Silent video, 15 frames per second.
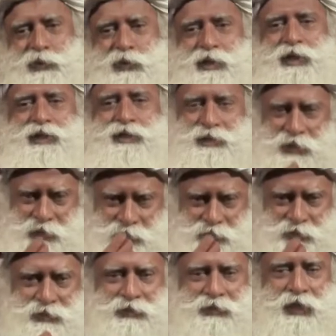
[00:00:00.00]
Okay, say
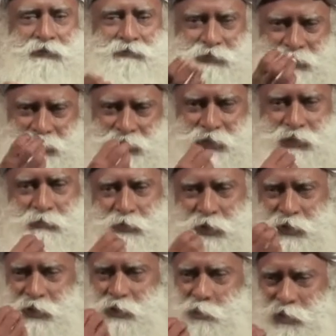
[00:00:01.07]
this every day in the
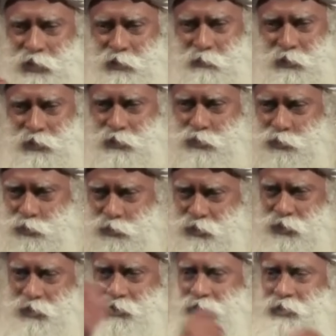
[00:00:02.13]
morning, 20 minutes, you
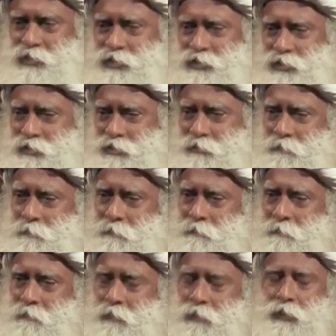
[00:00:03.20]
say this.
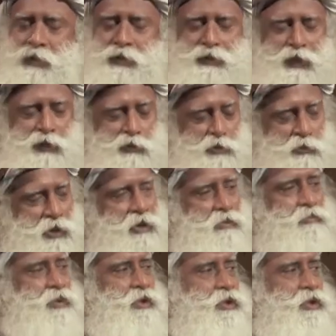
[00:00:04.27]
Now you become